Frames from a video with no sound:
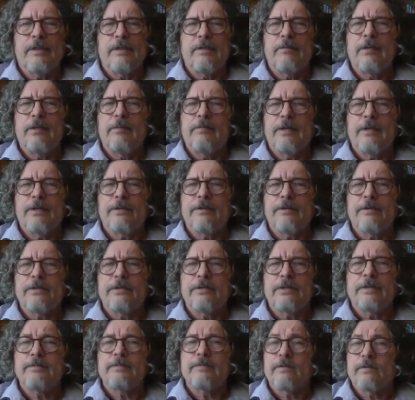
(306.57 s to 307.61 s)
and my mother in
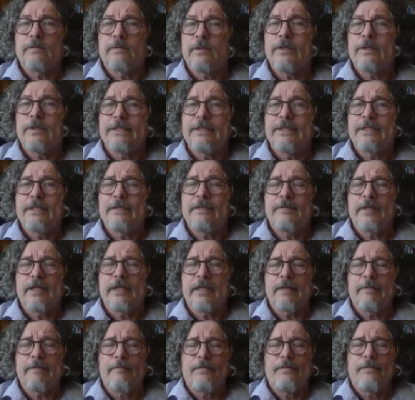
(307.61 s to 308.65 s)
terms of
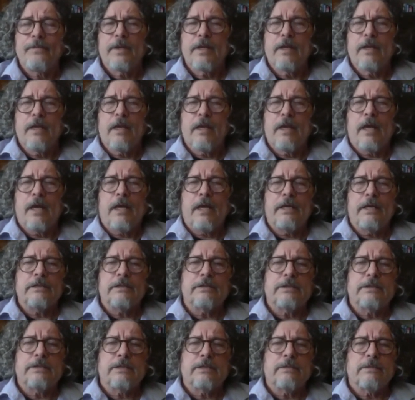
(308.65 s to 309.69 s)
creativity.
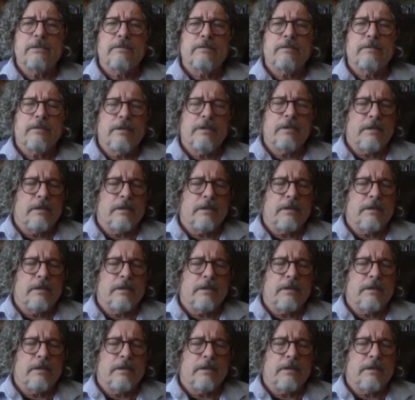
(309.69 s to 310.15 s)
And so